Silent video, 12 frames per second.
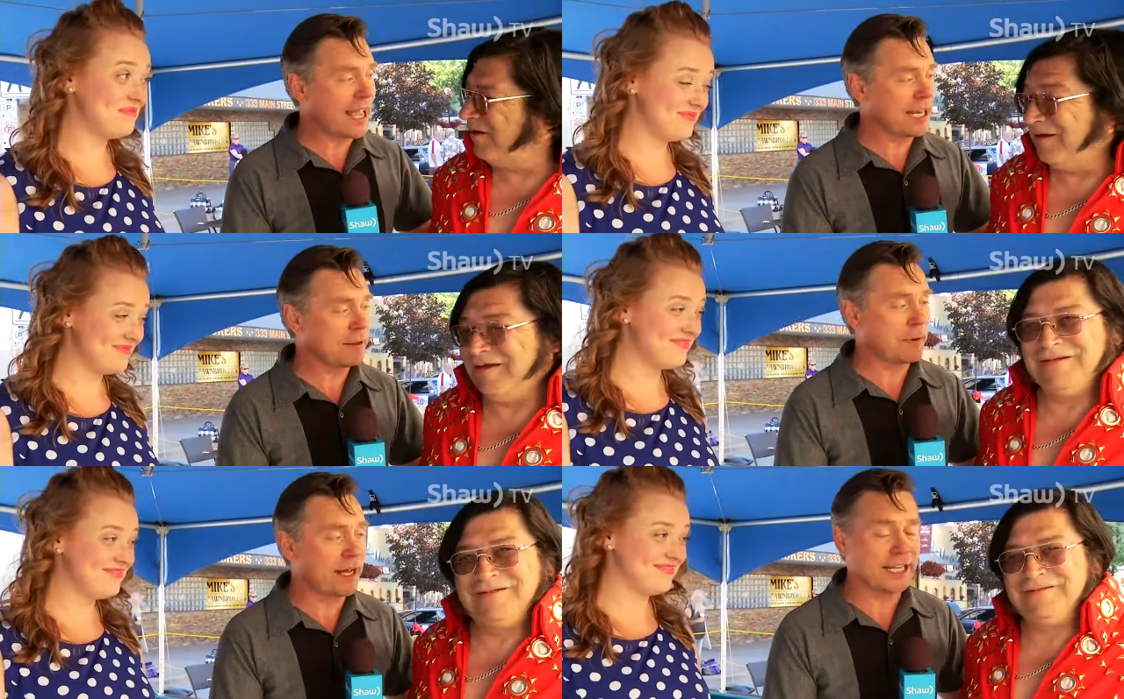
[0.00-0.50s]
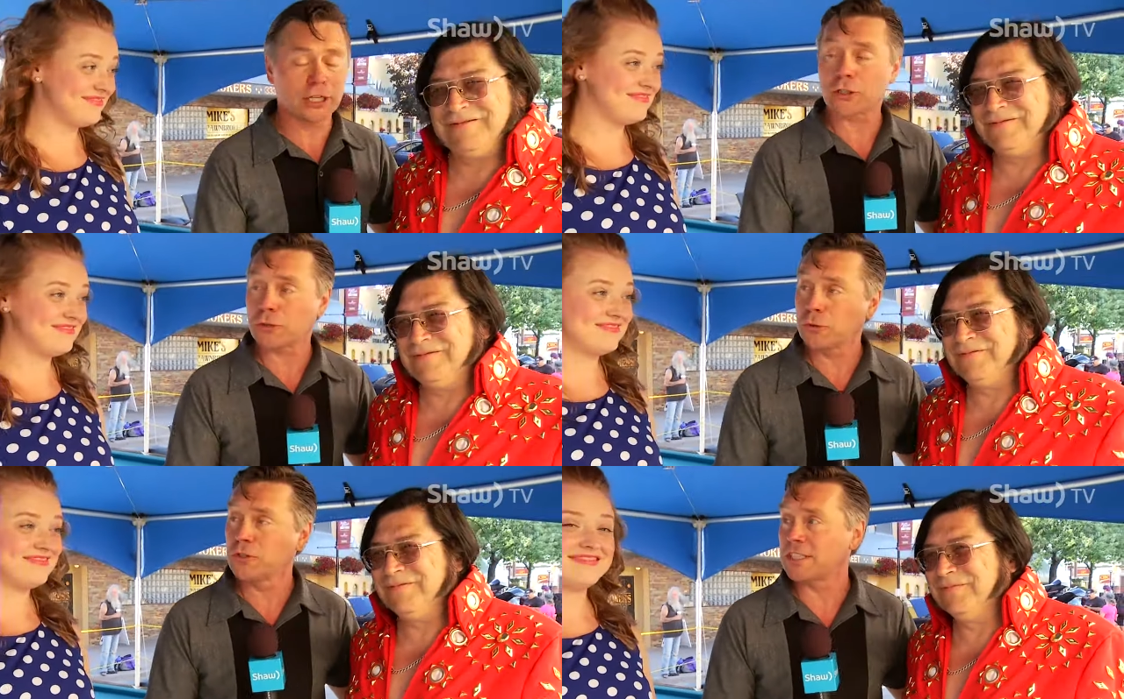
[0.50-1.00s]
Speaker 1: anybody
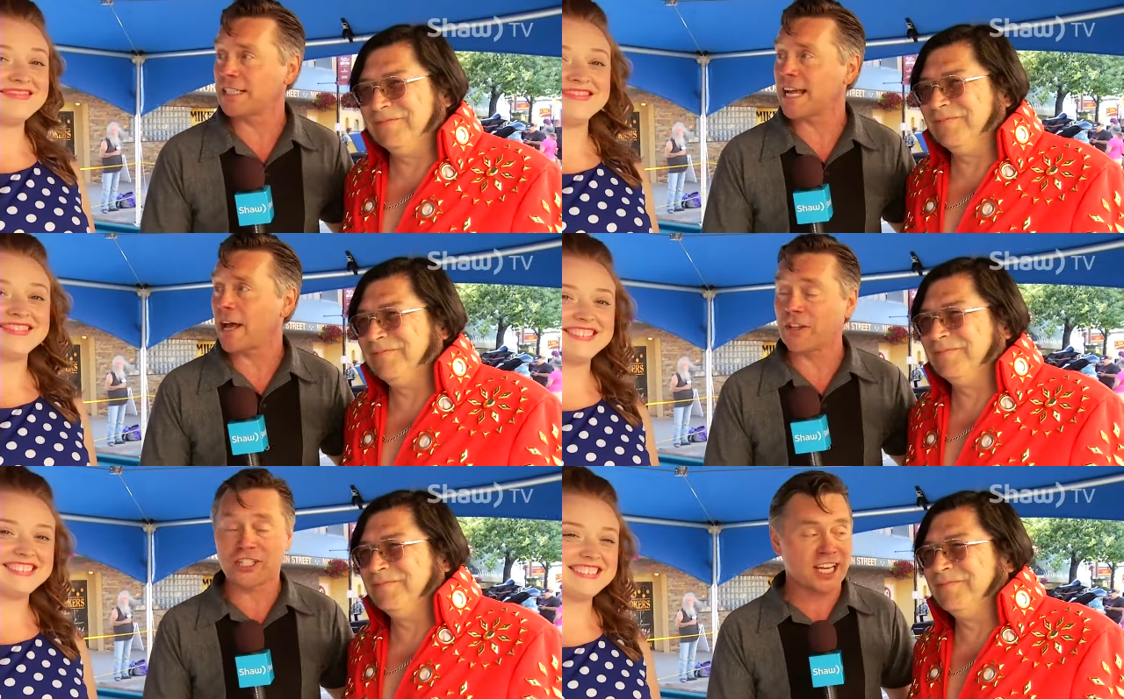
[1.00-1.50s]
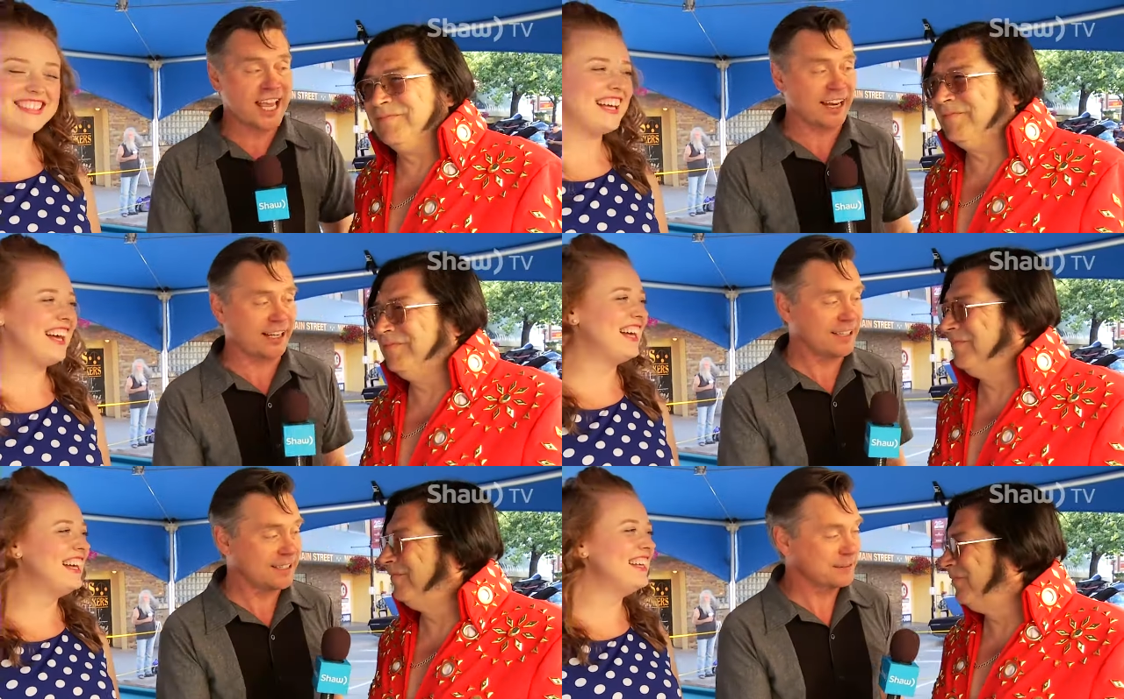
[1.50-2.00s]
cruising down the
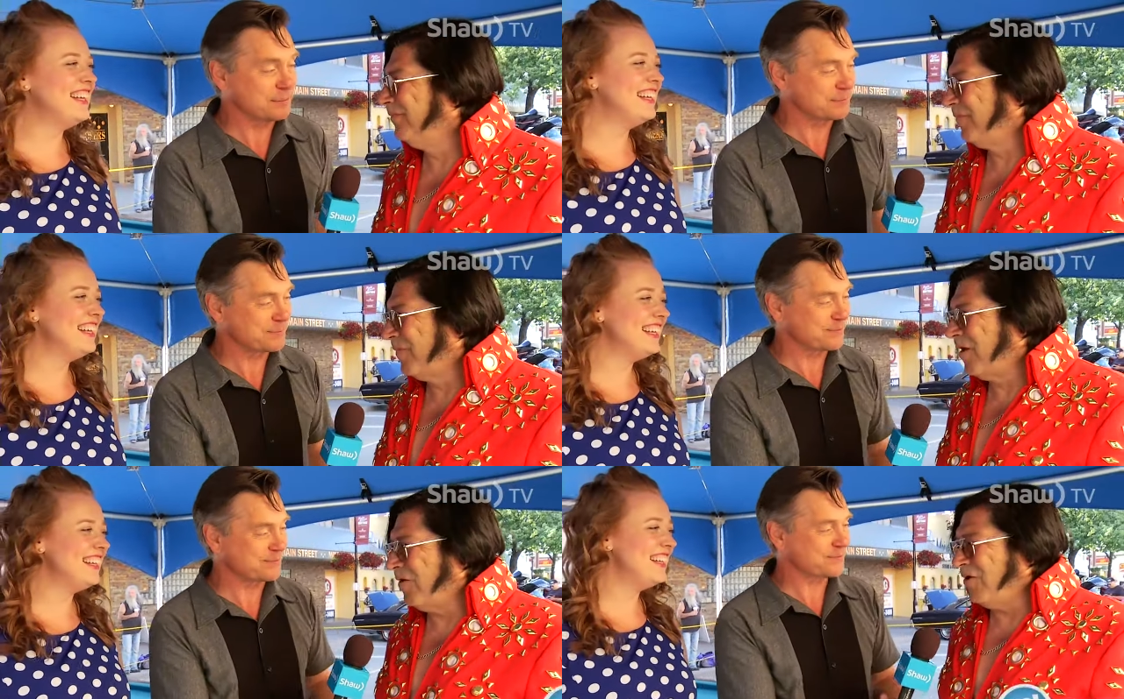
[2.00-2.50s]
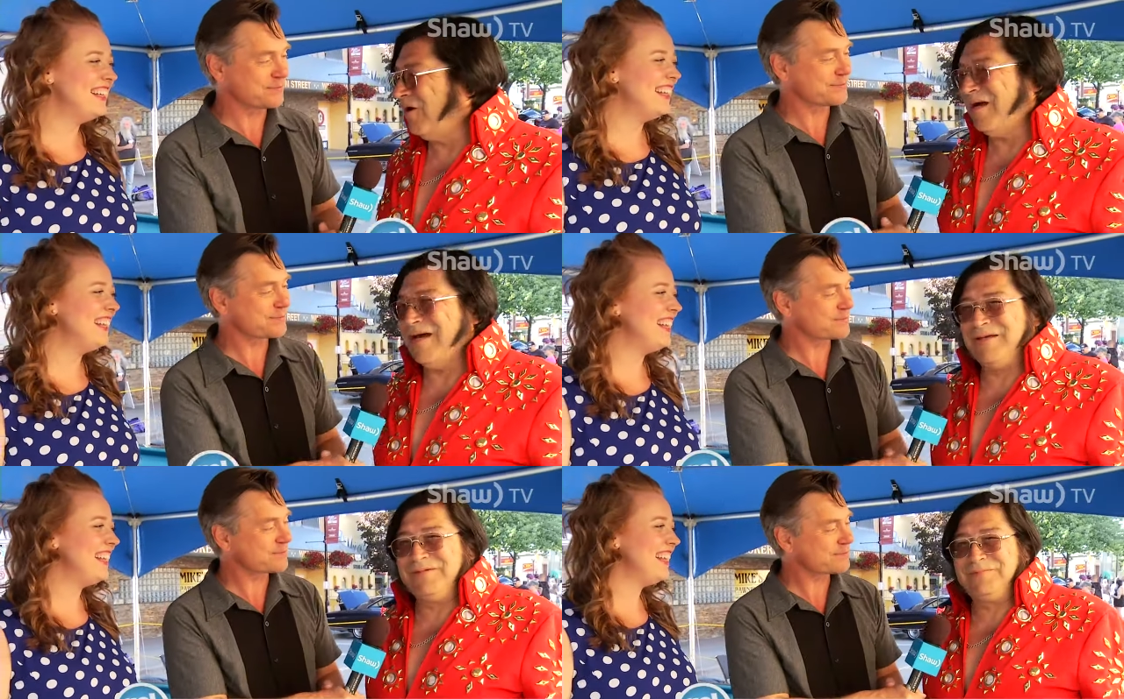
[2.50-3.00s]
channel. Oh,
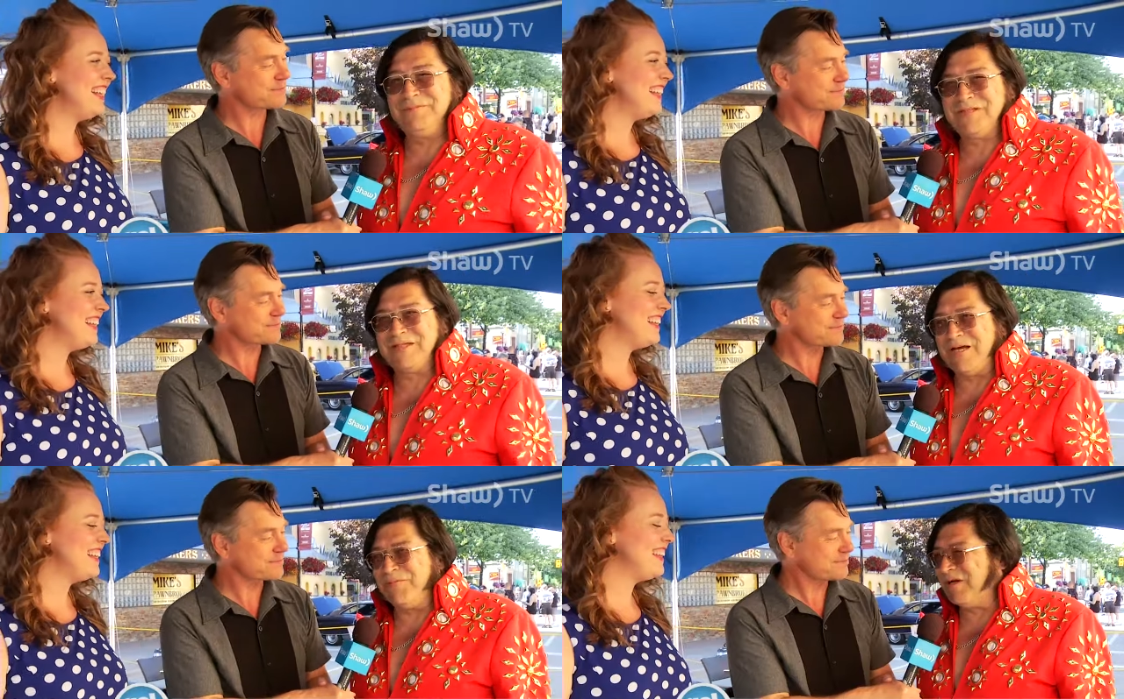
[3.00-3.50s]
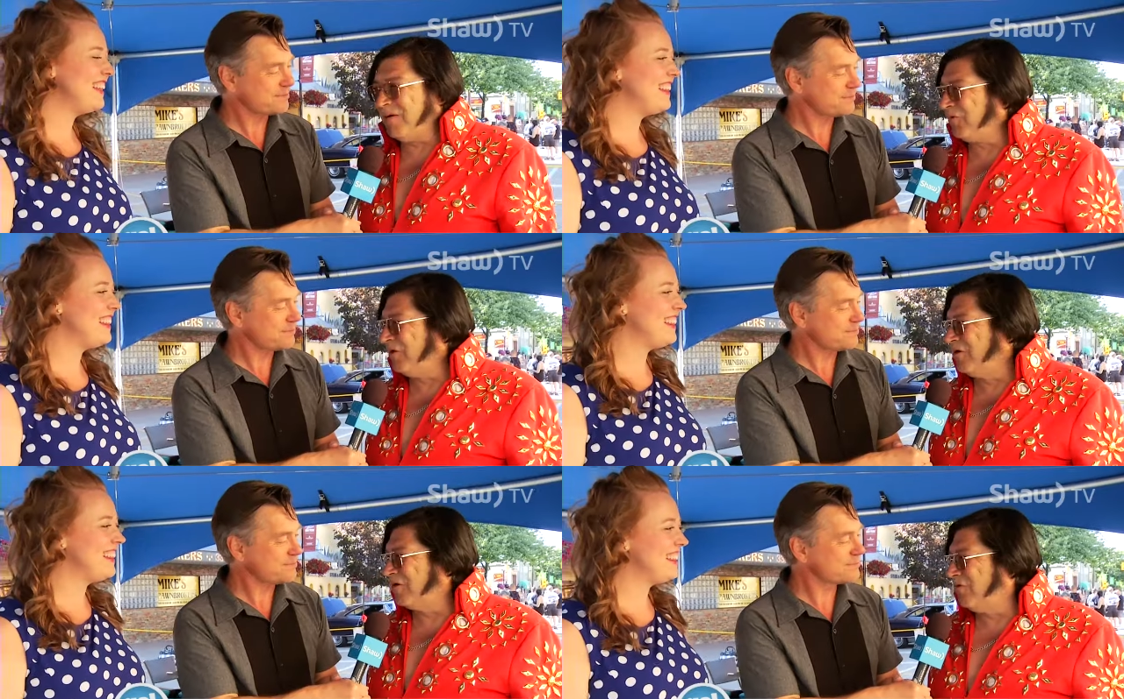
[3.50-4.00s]
yeah. It's coming up
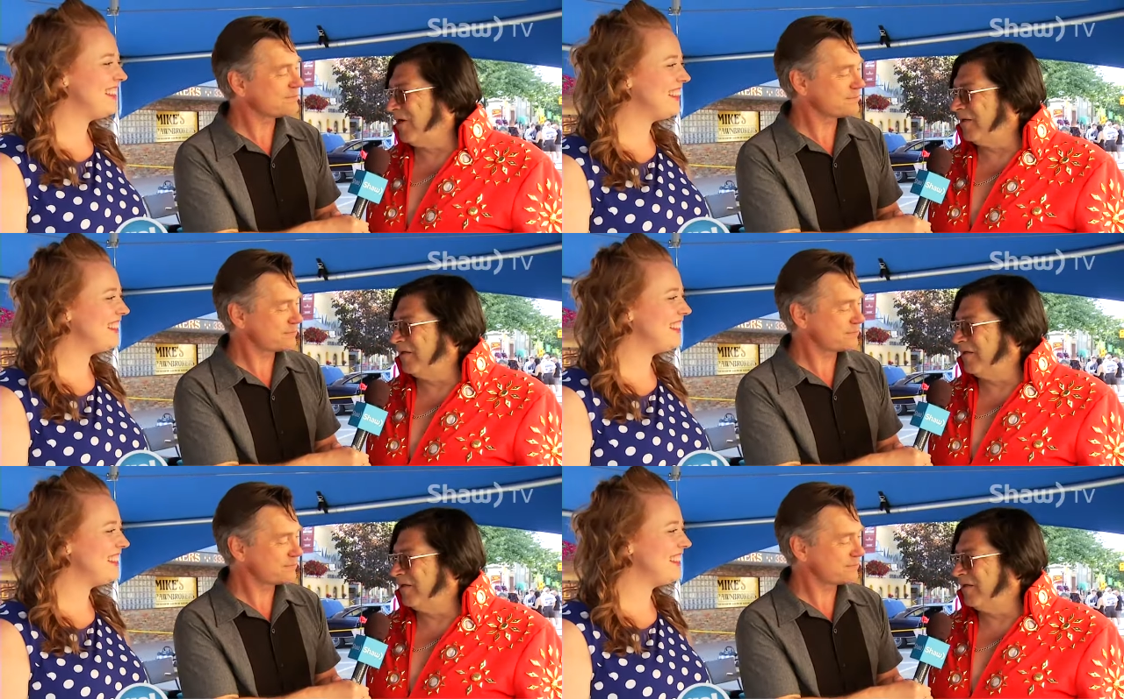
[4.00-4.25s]
real quick.